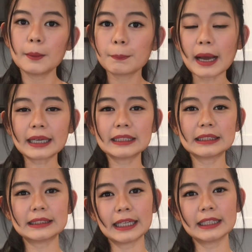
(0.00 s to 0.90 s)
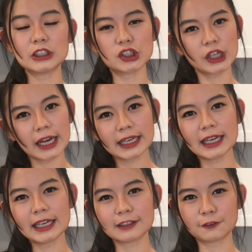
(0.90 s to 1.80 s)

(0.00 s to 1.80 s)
Back in the day in China, the